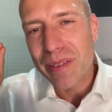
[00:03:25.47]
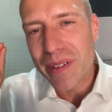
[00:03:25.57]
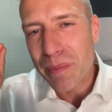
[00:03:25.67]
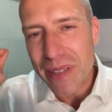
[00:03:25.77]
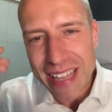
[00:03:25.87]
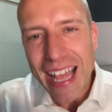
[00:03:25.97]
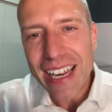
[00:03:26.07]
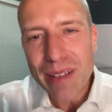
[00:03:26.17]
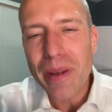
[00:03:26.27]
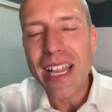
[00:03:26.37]
But
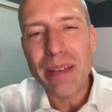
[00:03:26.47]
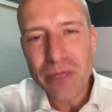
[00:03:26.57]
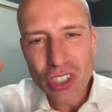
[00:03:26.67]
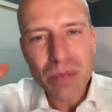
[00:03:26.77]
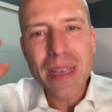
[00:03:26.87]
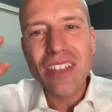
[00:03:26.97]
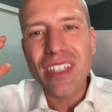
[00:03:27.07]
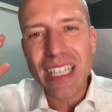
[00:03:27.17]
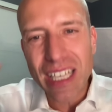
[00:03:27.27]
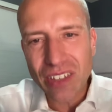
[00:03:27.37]
it just makes
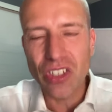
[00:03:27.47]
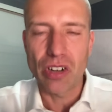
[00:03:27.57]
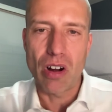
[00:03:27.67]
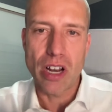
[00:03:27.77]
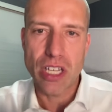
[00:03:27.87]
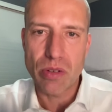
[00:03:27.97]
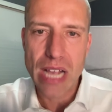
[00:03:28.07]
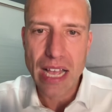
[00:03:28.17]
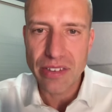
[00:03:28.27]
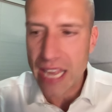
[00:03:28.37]
it easier on you
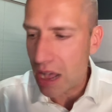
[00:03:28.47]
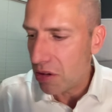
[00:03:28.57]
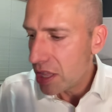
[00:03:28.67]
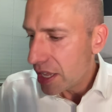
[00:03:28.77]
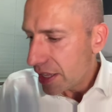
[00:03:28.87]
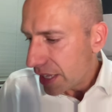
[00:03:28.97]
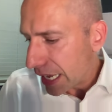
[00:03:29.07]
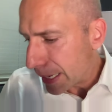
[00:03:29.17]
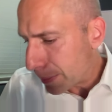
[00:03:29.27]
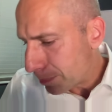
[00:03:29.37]
guys now.
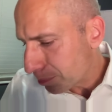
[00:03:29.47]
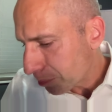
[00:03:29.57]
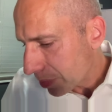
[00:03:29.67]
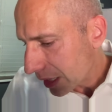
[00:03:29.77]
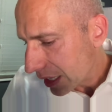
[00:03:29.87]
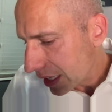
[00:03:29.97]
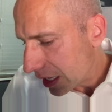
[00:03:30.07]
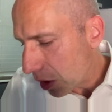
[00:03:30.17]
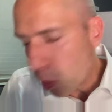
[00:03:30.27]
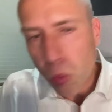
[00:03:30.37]

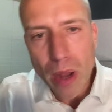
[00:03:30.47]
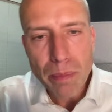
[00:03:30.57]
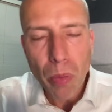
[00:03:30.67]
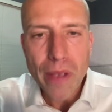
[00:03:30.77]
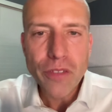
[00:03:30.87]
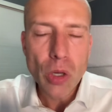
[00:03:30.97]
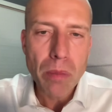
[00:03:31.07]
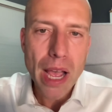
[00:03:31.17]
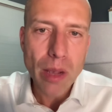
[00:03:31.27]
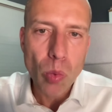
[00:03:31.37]
If you're
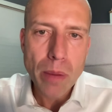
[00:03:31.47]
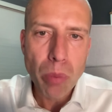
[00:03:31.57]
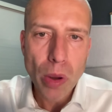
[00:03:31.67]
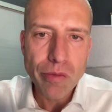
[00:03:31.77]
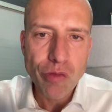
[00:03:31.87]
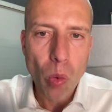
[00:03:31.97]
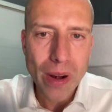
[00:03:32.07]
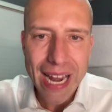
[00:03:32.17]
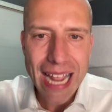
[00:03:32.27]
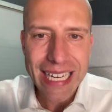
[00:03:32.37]
buying
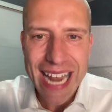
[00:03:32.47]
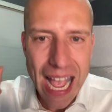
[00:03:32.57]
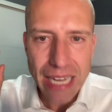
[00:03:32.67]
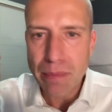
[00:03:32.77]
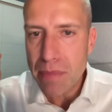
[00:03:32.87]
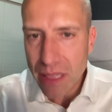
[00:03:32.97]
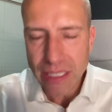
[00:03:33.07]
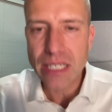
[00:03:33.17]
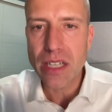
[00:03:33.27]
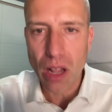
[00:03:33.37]
$1.499
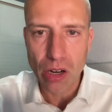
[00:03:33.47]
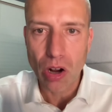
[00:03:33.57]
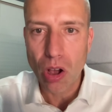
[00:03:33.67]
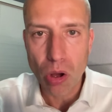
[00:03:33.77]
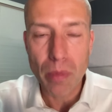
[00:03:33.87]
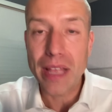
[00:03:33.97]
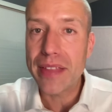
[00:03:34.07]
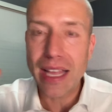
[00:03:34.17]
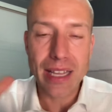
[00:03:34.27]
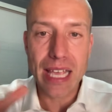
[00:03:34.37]
million home, and
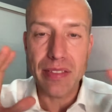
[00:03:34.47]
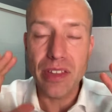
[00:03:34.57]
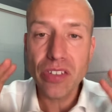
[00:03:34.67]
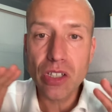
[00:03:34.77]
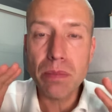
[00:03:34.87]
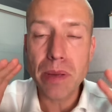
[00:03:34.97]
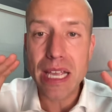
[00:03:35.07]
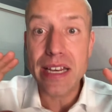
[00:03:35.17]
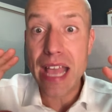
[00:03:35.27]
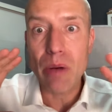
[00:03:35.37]
that, again, this could
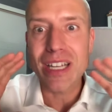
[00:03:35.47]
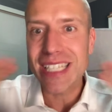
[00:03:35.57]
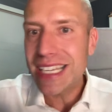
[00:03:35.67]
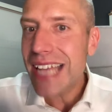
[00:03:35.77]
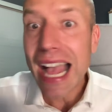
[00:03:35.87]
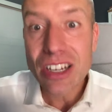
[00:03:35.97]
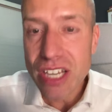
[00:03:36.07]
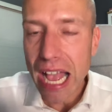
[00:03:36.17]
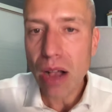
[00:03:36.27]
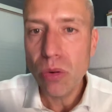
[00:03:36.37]
be now a detached
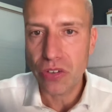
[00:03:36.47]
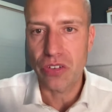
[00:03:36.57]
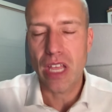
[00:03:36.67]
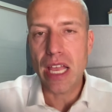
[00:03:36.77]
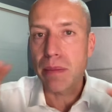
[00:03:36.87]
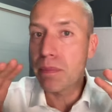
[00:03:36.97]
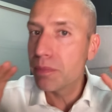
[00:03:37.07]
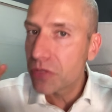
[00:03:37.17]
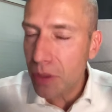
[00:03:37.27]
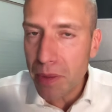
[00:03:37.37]
house in
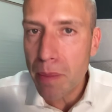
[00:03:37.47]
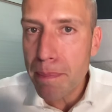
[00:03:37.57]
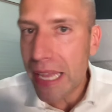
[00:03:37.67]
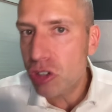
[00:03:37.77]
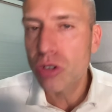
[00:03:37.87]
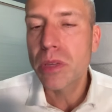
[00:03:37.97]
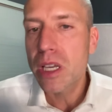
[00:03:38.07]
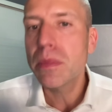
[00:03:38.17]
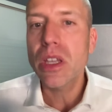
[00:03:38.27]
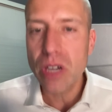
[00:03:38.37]
some of the bedroom
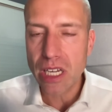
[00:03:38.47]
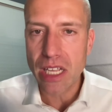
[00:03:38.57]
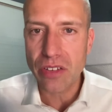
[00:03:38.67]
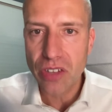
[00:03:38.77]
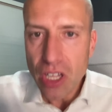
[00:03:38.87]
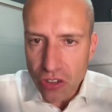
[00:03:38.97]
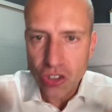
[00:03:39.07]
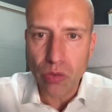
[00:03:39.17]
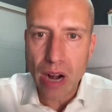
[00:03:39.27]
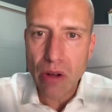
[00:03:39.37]
communities
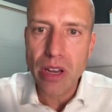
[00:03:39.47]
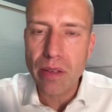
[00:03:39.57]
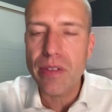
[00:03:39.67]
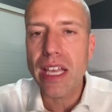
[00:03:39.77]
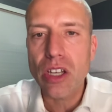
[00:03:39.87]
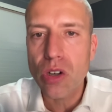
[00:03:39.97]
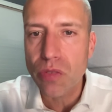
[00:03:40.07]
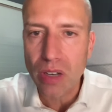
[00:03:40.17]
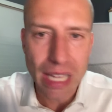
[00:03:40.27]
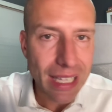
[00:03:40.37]
surrounding
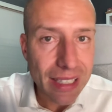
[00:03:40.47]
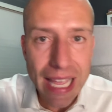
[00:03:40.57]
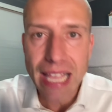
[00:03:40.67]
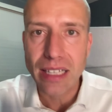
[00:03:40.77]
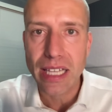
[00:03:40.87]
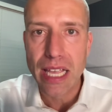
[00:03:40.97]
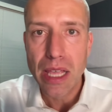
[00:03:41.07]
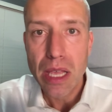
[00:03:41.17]
Vancouver, like Langley,